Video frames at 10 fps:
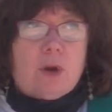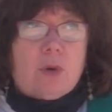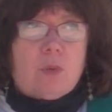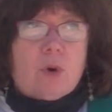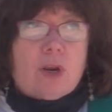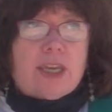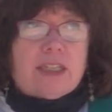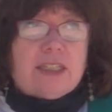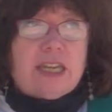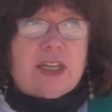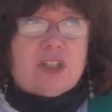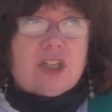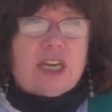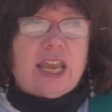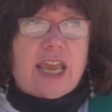war against nation
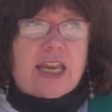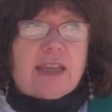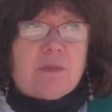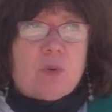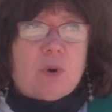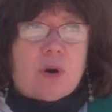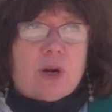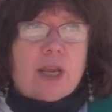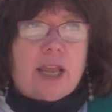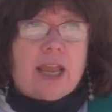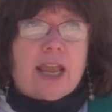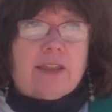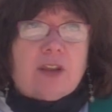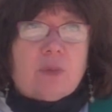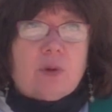anymore, and
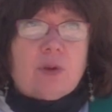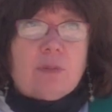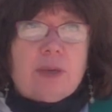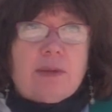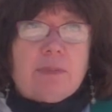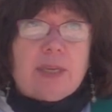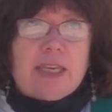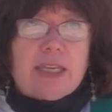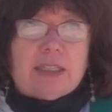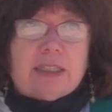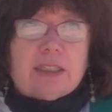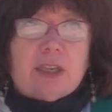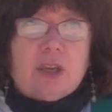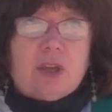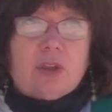there will be peace.
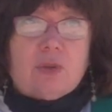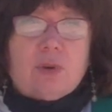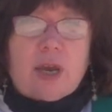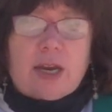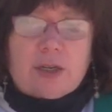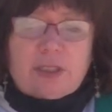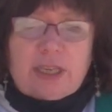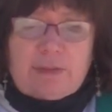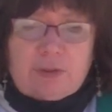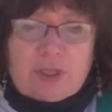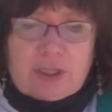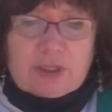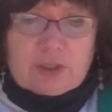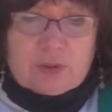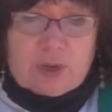Through God our Savior
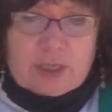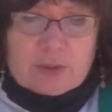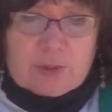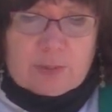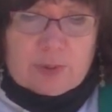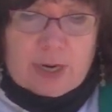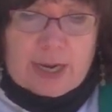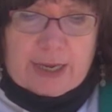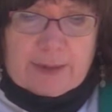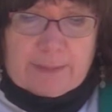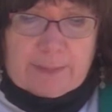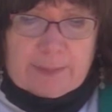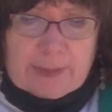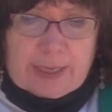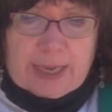Jesus Christ, we pray.
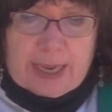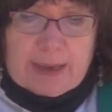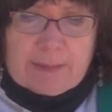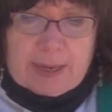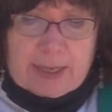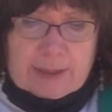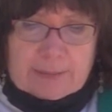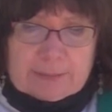Amen.